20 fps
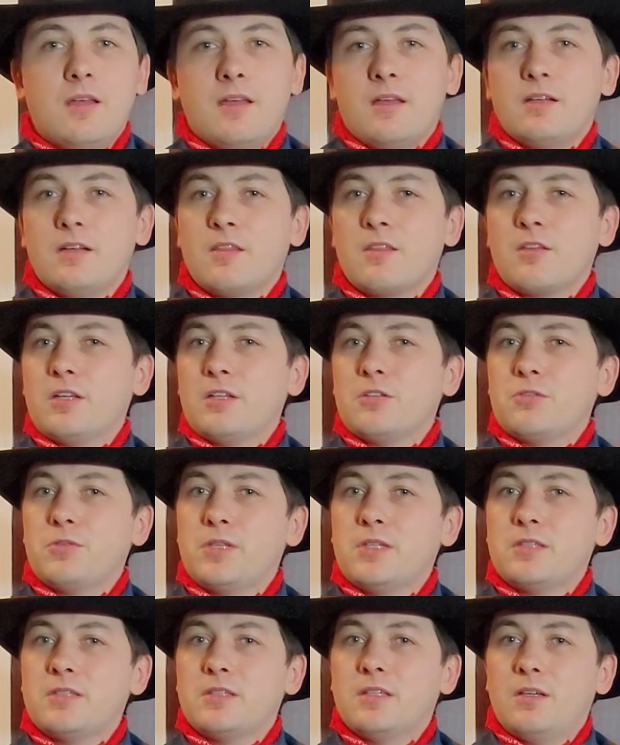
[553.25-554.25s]
In other
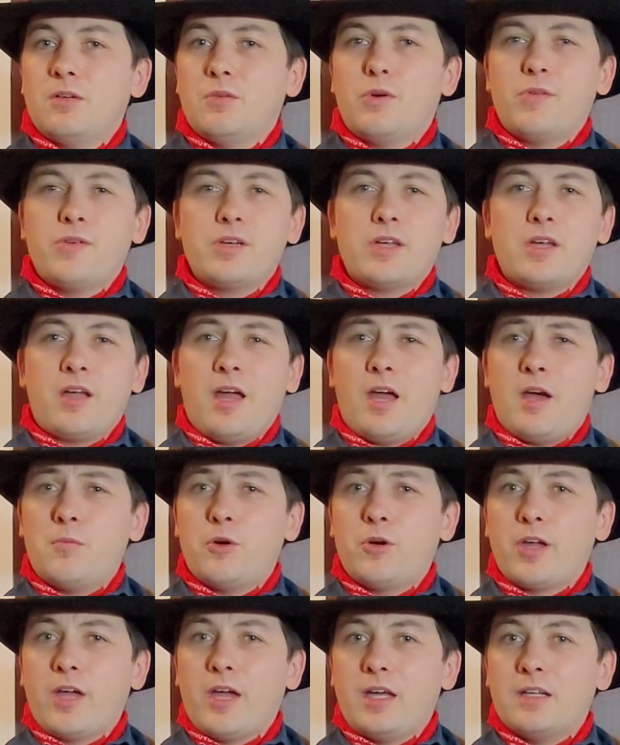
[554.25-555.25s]
countries, wearing a
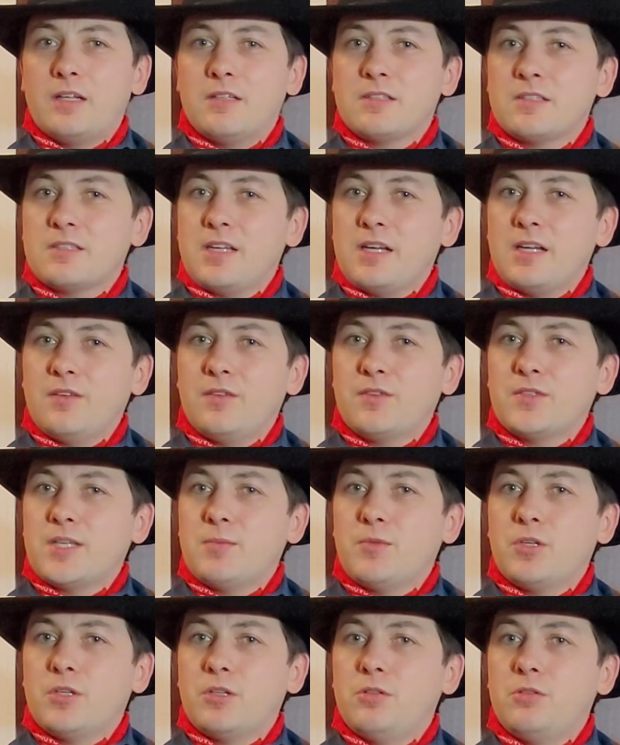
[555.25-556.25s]
cowboy hat is a sign of
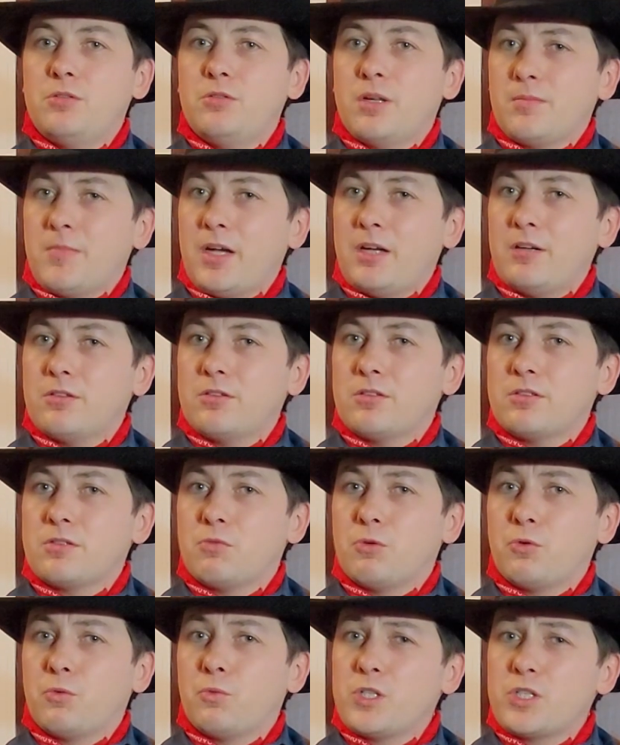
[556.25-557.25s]
someone who admires
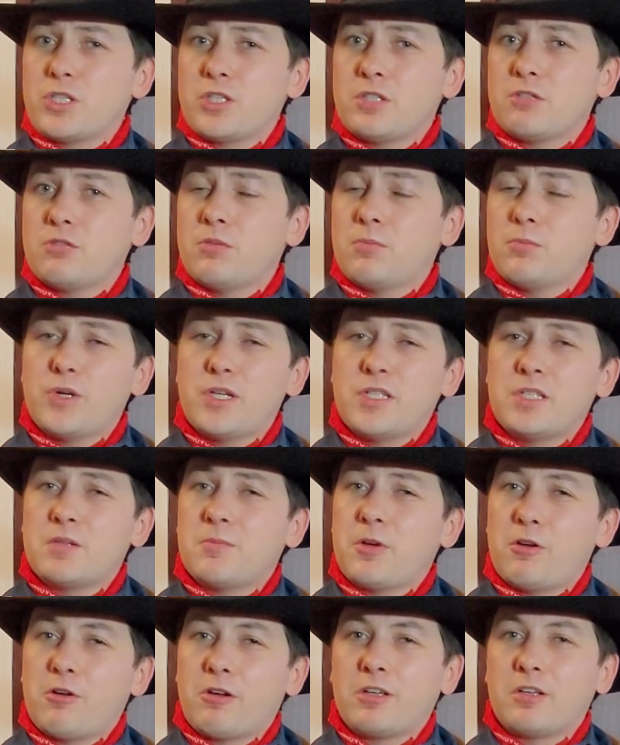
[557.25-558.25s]
or wishes to embrace
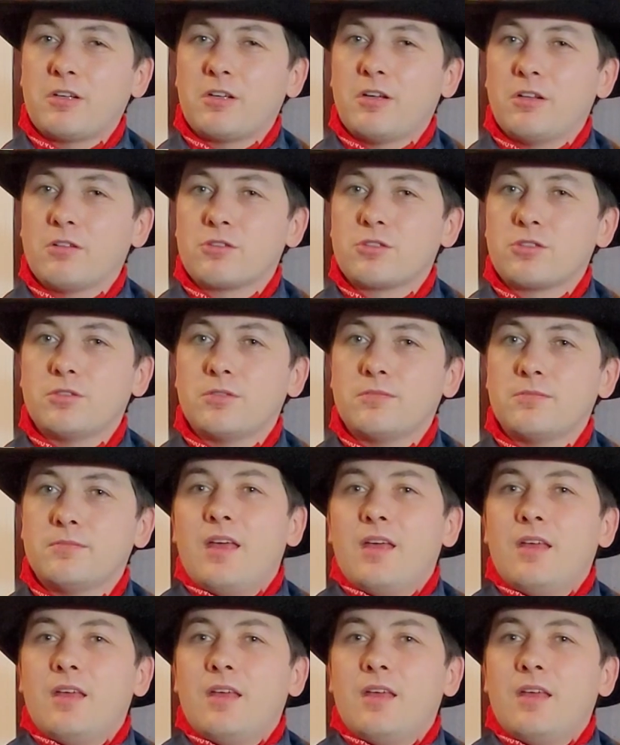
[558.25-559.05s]
American culture.